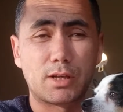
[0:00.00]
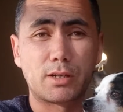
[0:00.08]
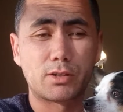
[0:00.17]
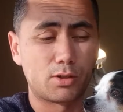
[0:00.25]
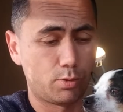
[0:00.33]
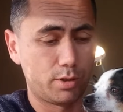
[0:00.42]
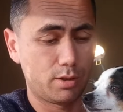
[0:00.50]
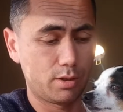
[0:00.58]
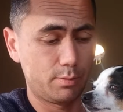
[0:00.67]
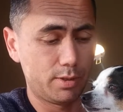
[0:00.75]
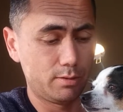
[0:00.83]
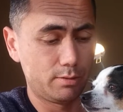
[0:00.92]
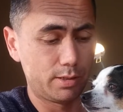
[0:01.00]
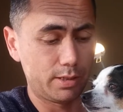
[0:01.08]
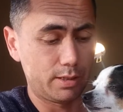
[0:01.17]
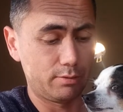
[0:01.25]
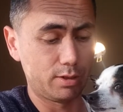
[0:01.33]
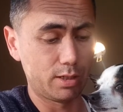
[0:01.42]
don't know what you're going to be doing
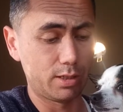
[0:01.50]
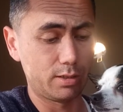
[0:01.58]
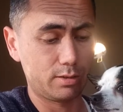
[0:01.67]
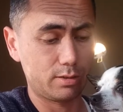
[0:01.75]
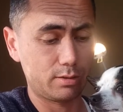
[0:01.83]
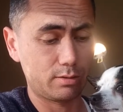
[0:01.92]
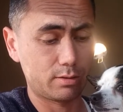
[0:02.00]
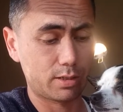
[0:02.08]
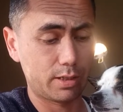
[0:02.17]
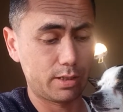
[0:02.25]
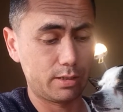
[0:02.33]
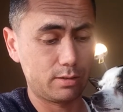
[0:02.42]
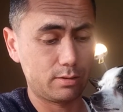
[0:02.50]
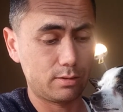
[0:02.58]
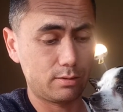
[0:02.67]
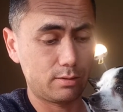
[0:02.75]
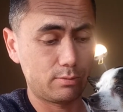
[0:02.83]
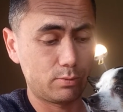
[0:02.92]
today really, okay,
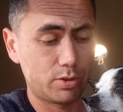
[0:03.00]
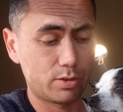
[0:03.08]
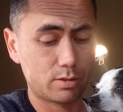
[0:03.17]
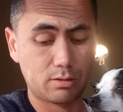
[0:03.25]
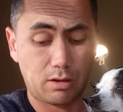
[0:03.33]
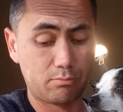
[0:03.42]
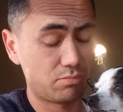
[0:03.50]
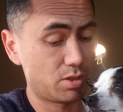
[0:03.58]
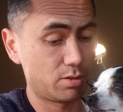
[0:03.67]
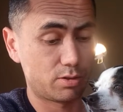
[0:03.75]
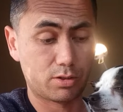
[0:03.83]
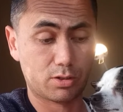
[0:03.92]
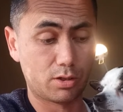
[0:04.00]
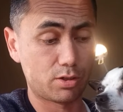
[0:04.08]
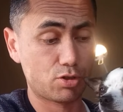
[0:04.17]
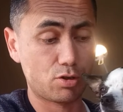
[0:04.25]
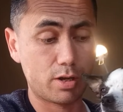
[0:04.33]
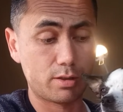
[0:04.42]
we're just going
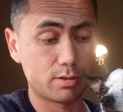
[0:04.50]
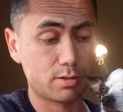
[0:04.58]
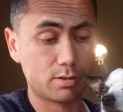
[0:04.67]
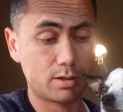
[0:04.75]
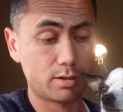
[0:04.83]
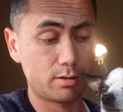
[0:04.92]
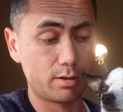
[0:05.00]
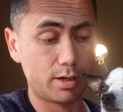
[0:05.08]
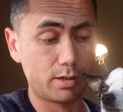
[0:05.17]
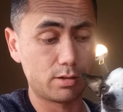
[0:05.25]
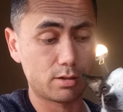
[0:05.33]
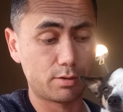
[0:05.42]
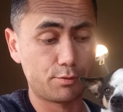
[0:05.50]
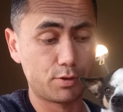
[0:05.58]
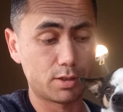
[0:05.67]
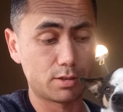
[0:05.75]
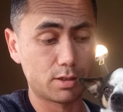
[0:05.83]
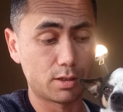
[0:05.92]
to try this. I don't know how you're going to
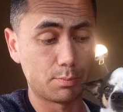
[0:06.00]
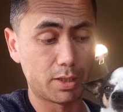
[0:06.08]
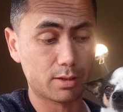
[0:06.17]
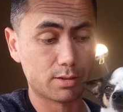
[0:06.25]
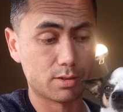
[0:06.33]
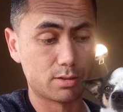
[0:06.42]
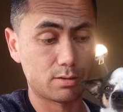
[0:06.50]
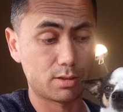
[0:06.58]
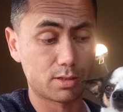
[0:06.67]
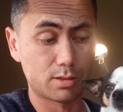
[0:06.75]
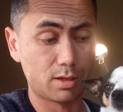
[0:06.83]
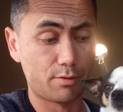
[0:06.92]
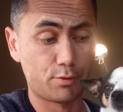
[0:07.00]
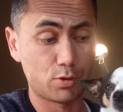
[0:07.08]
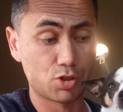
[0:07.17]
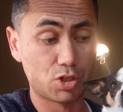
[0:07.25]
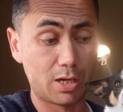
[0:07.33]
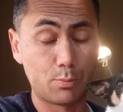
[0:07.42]
fit into the mix. This is our
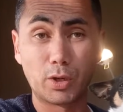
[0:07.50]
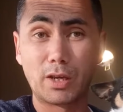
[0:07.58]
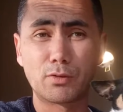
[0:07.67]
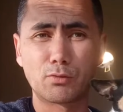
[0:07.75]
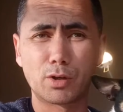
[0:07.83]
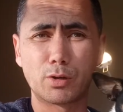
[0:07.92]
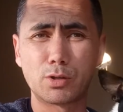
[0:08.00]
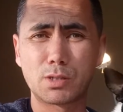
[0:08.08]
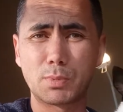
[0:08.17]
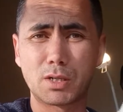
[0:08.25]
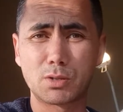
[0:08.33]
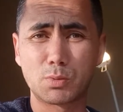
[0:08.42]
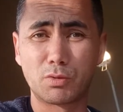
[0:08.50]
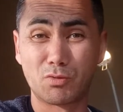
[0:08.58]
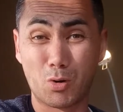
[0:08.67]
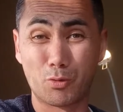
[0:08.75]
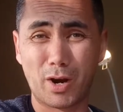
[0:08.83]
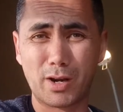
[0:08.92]
first jam, we haven't rehearsed because we
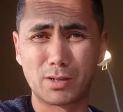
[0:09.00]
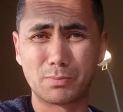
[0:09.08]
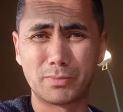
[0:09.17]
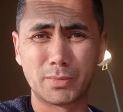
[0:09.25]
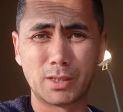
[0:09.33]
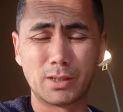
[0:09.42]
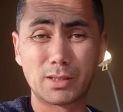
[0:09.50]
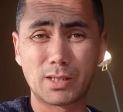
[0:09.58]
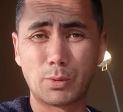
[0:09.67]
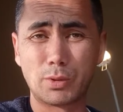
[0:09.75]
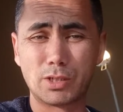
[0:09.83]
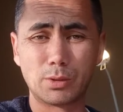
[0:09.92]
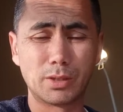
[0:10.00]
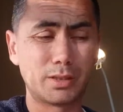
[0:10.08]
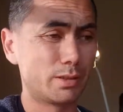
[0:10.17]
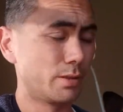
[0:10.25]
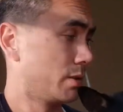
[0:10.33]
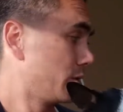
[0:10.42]
roll random, that's how we do
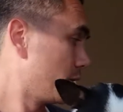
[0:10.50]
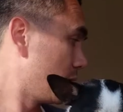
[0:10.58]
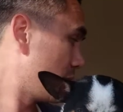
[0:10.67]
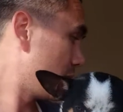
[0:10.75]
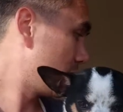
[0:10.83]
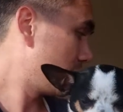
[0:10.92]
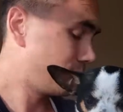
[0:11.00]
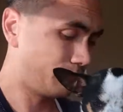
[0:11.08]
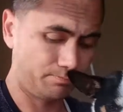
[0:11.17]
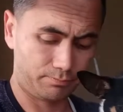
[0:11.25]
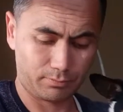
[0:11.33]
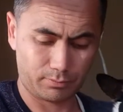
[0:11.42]
it. Don't